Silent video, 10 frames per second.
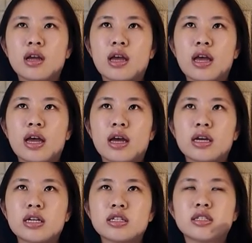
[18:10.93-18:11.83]

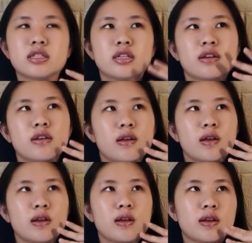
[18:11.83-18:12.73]
And
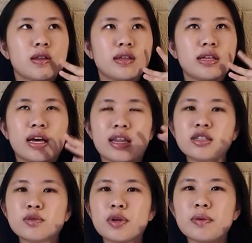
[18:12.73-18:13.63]
yeah,
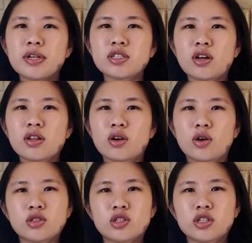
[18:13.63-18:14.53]
that's pretty much all the
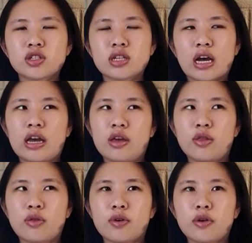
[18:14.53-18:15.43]
cultures I eat
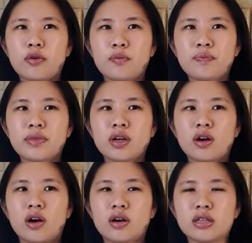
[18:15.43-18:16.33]
through
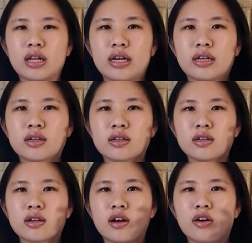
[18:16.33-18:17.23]
on like
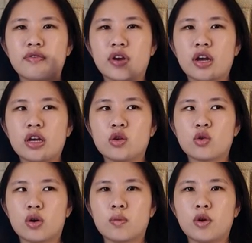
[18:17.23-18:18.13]
a very
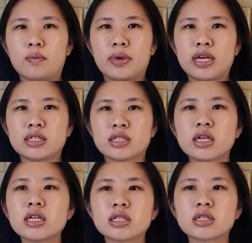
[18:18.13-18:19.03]
normal
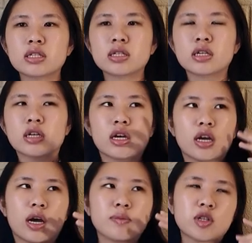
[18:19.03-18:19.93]
basis.
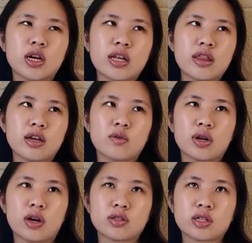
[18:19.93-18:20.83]
I'm trying to think
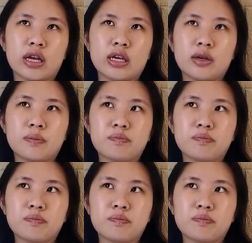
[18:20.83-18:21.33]
what else I eat.